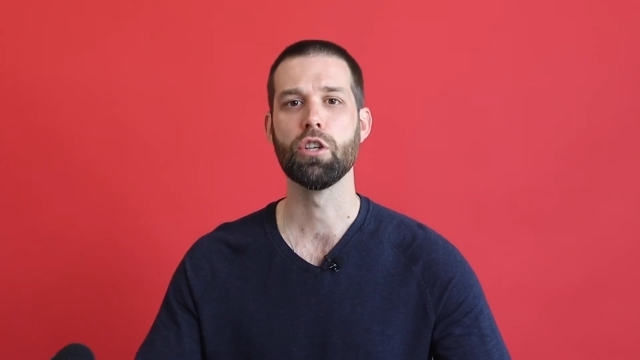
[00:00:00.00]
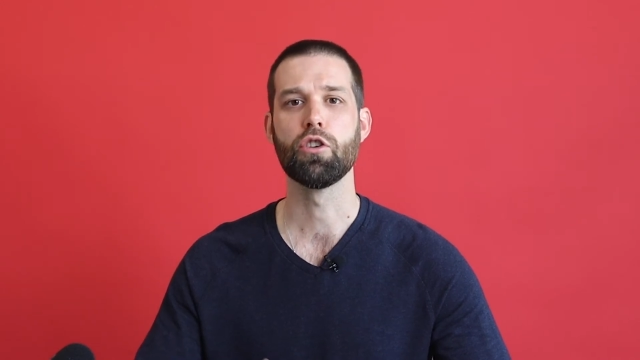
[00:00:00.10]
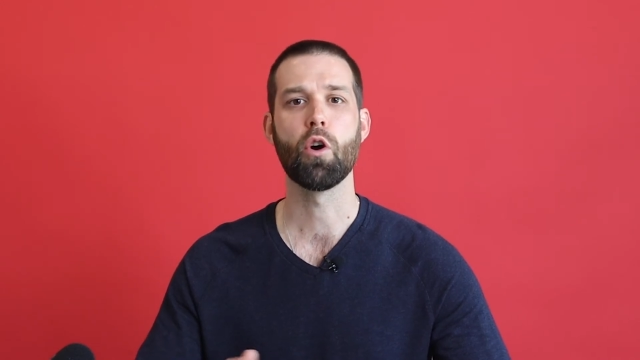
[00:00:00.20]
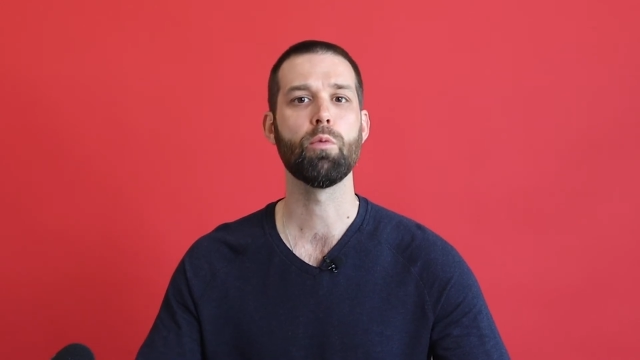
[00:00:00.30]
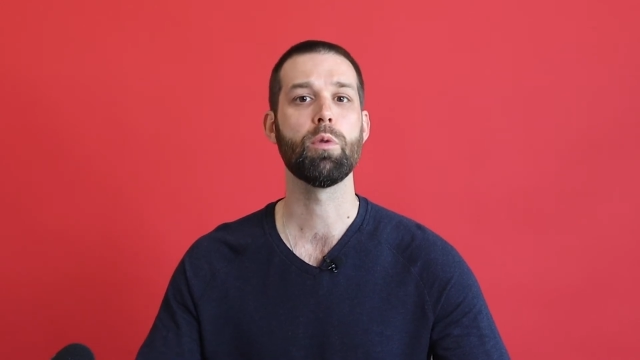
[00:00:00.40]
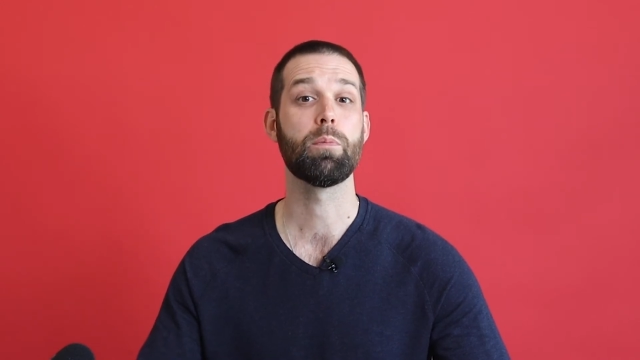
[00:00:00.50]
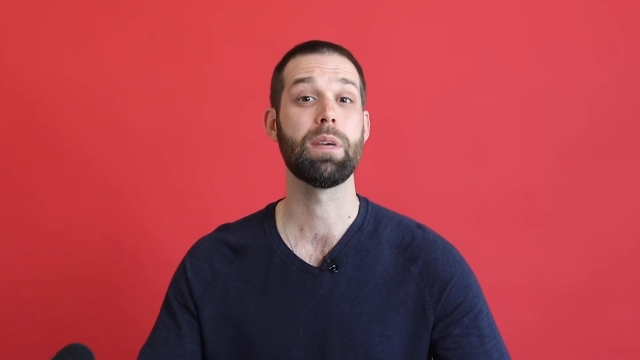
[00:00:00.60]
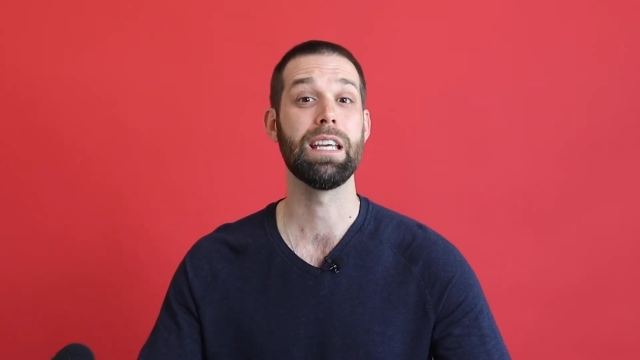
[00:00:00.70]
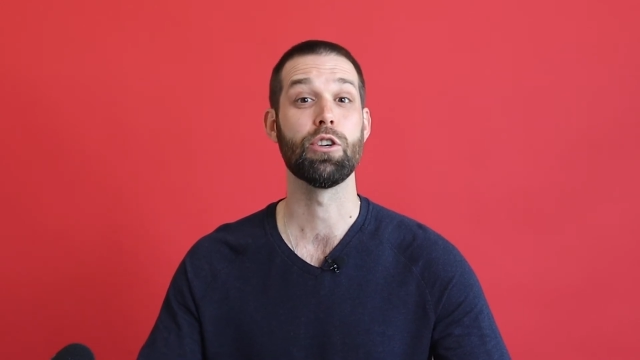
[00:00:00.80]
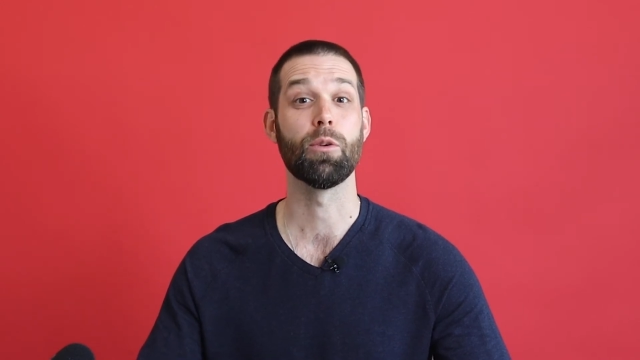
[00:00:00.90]
Don't
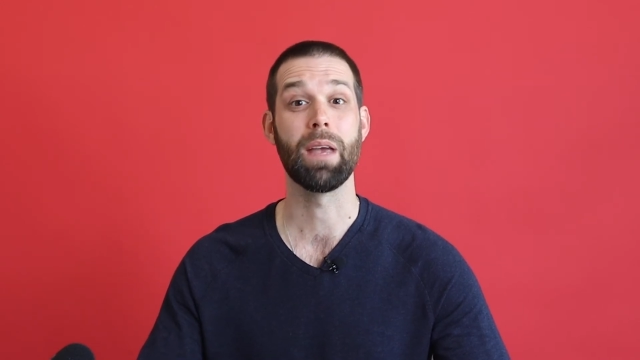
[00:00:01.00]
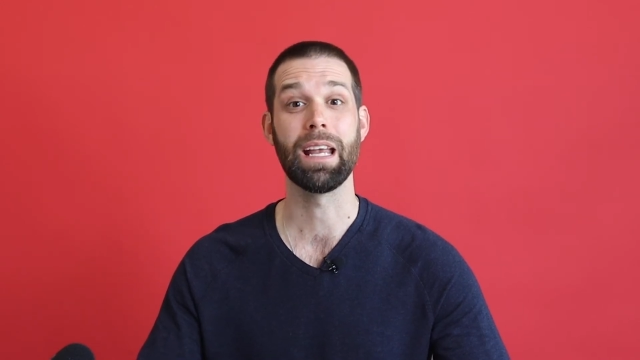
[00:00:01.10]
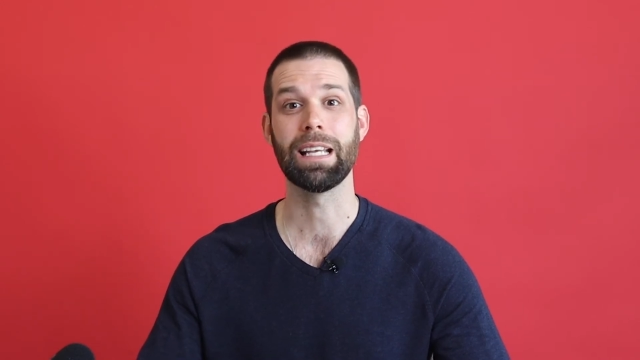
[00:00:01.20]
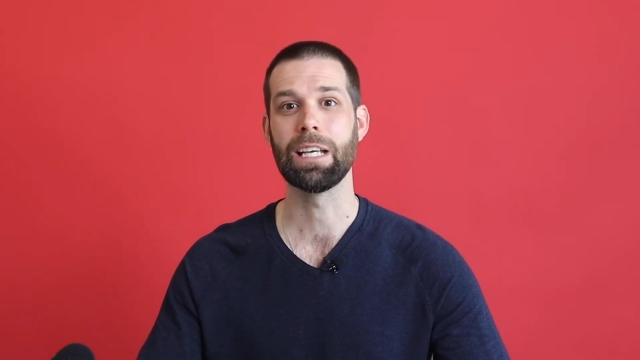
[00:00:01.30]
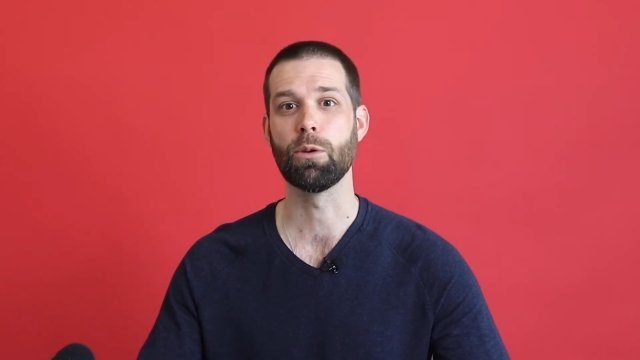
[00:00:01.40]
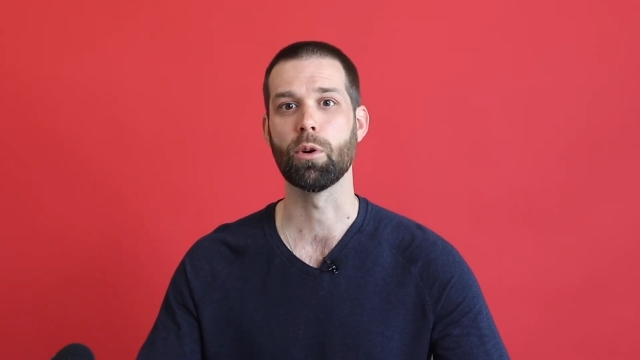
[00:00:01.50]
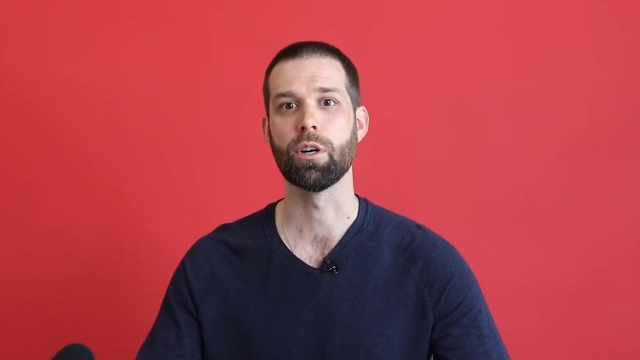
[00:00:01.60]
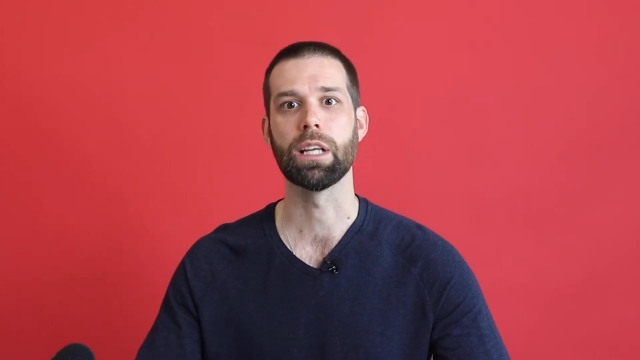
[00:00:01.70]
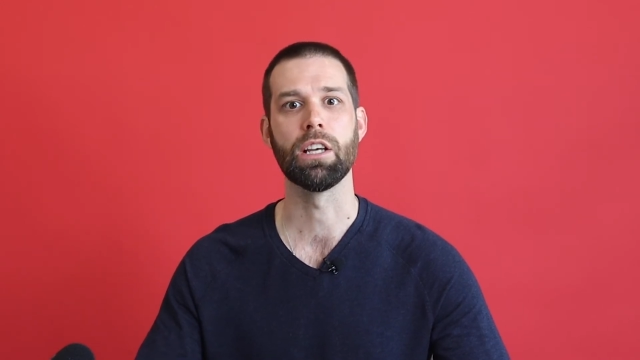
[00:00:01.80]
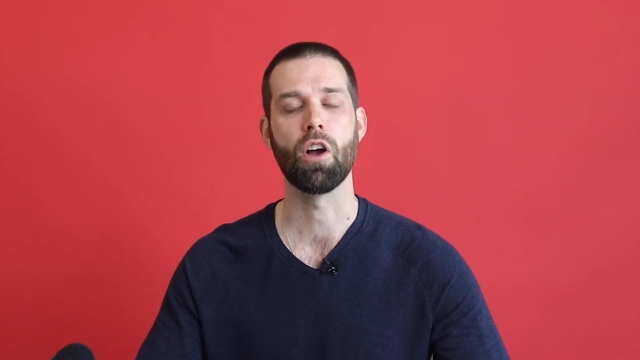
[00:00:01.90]
repeat your main
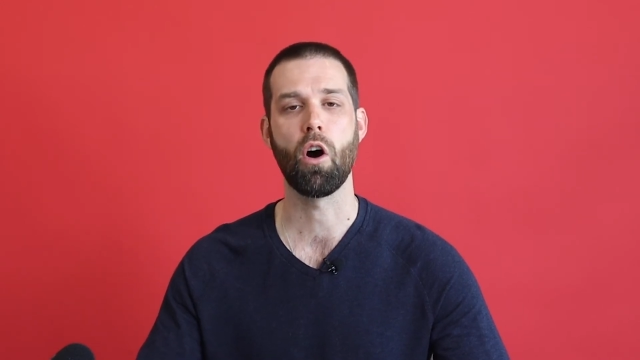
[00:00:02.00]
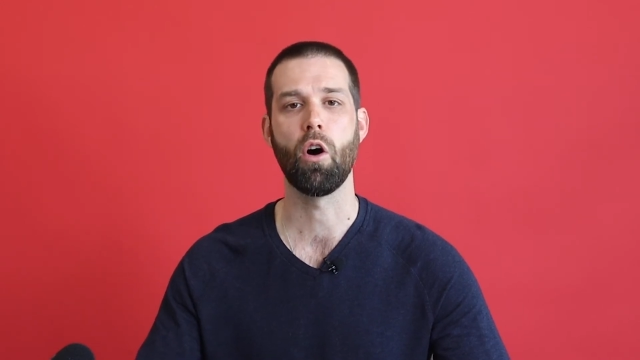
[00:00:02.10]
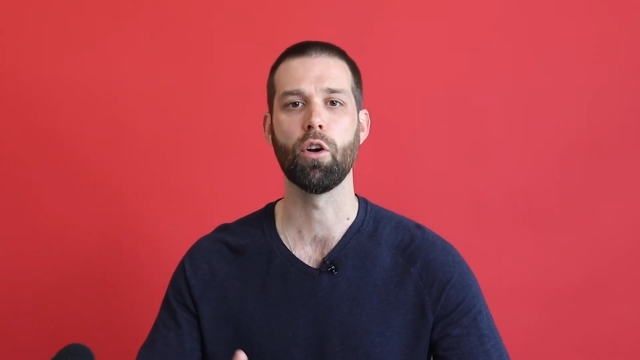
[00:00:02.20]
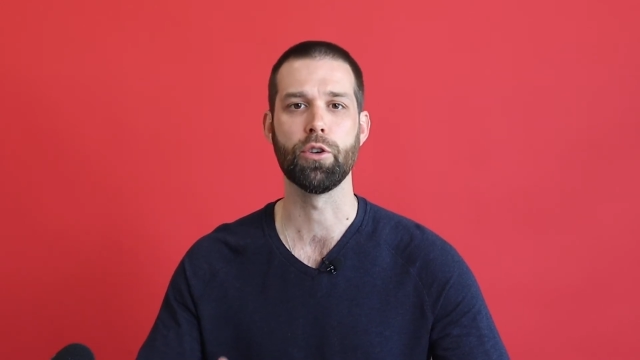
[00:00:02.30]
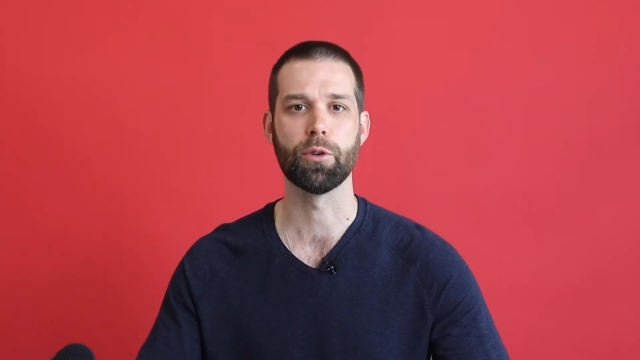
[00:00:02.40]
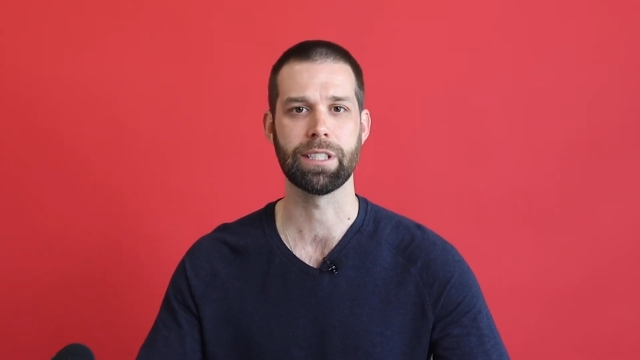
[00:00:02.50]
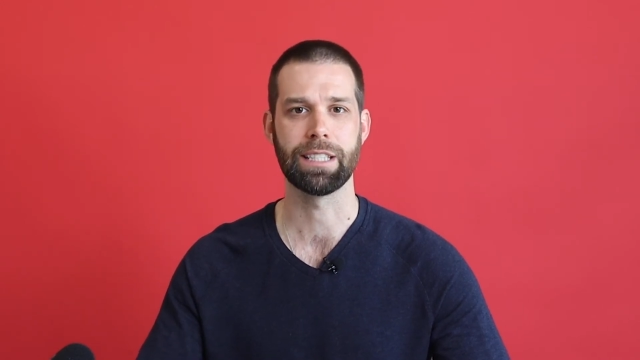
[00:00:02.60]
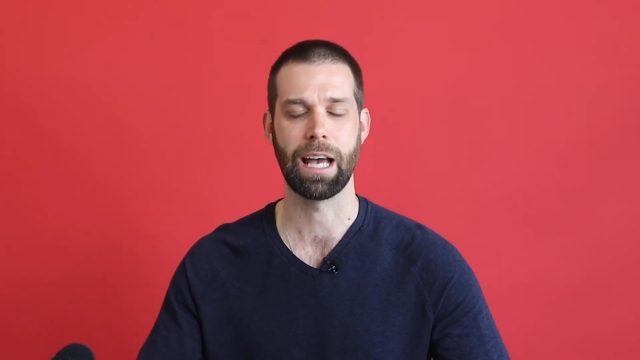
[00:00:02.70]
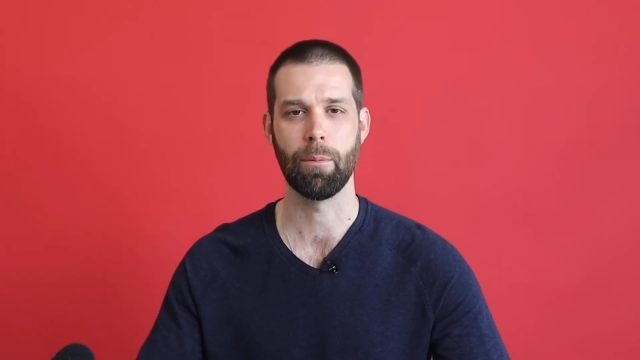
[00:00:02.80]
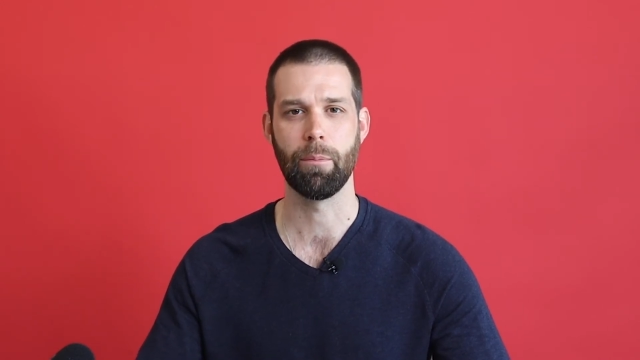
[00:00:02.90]
keyword in all your
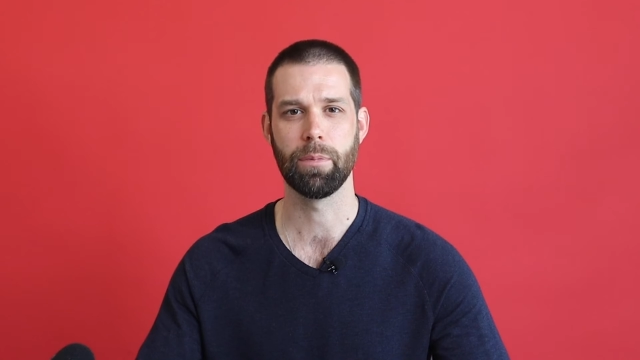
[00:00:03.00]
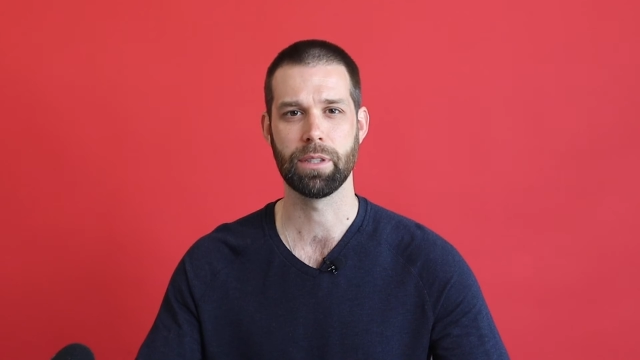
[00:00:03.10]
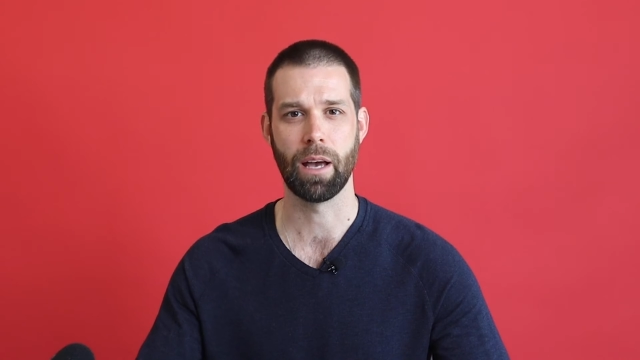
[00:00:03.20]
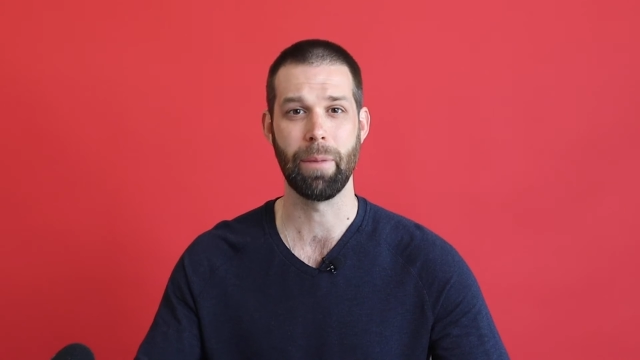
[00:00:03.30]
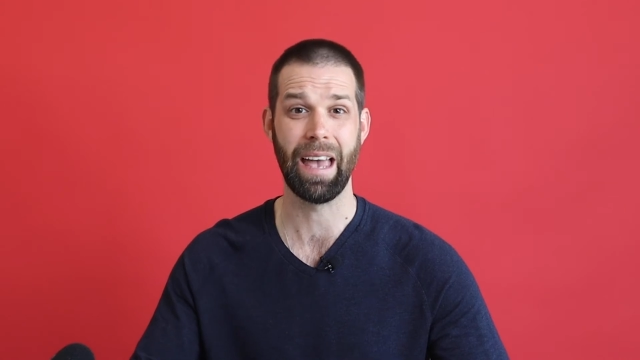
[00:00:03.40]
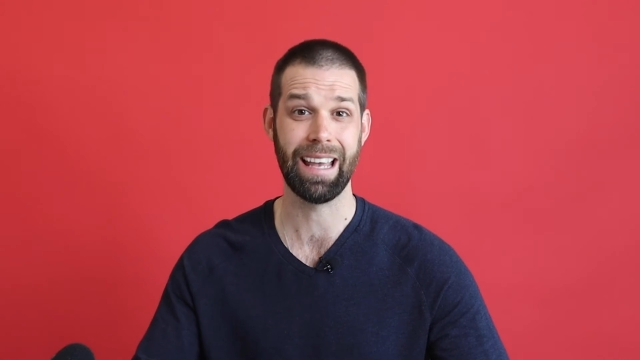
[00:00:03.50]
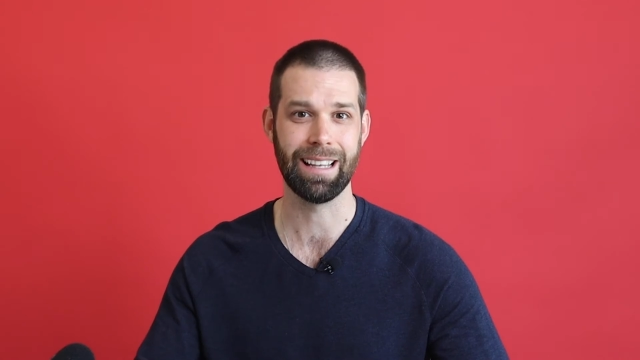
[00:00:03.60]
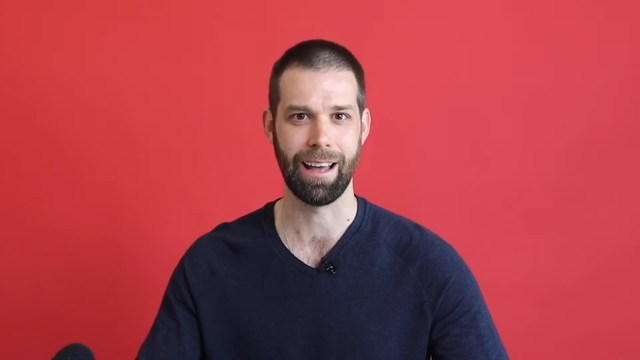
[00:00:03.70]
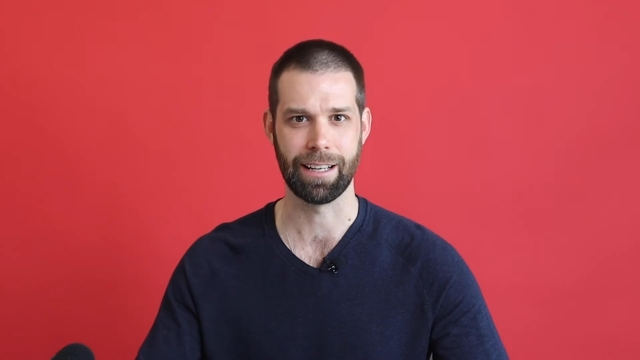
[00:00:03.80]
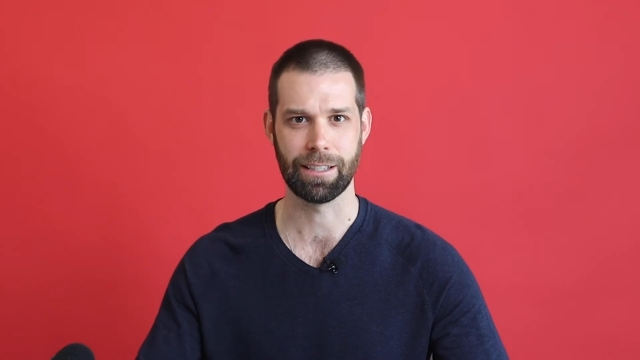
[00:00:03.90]
sub
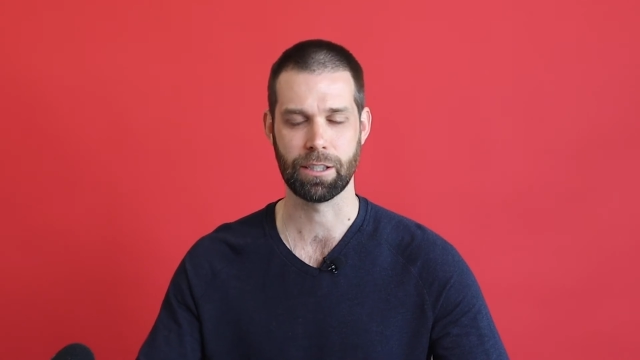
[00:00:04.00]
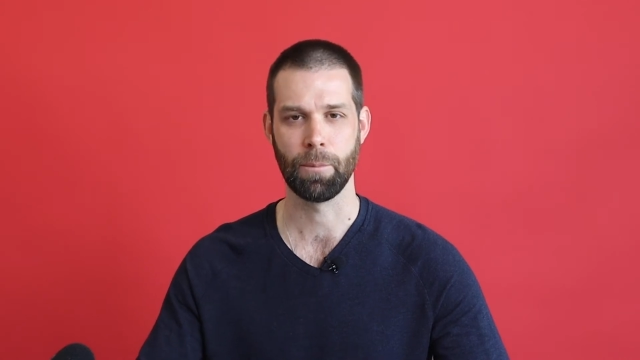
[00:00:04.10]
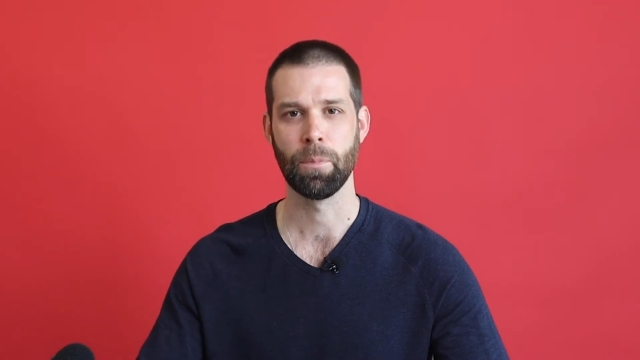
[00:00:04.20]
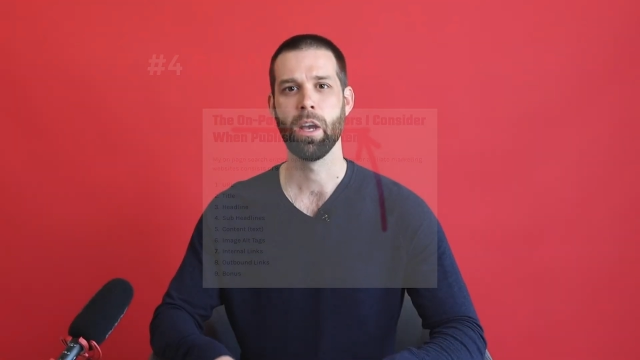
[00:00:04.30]
headlines.